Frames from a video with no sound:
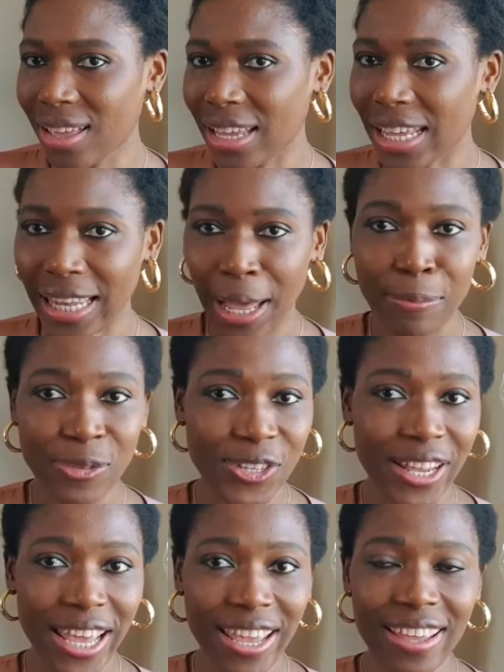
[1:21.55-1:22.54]
glam
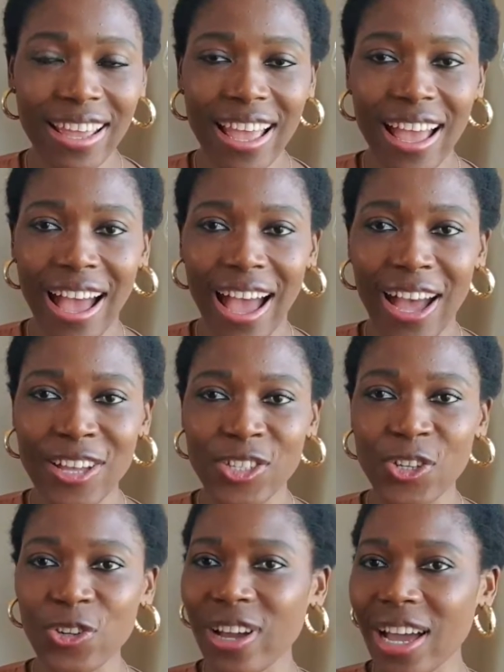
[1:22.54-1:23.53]
today.
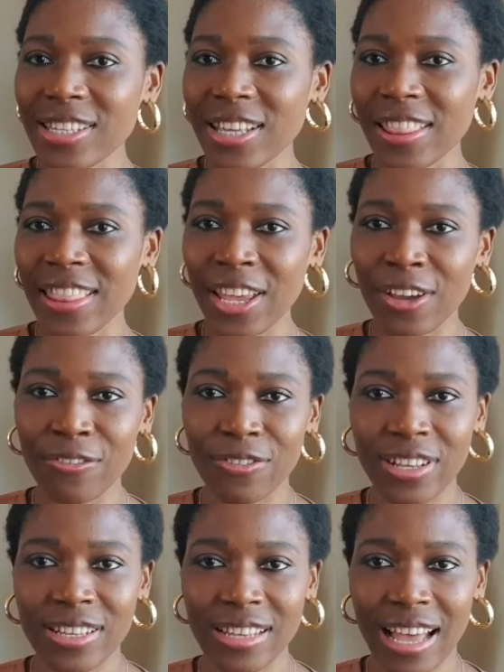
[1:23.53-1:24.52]
So you guys can think of
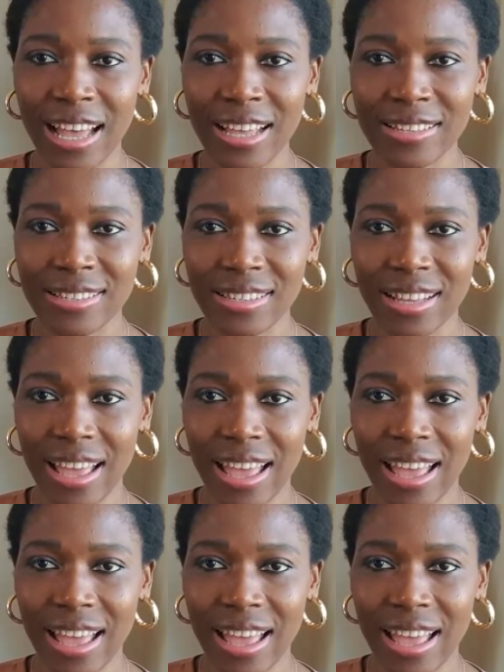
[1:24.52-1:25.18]
this as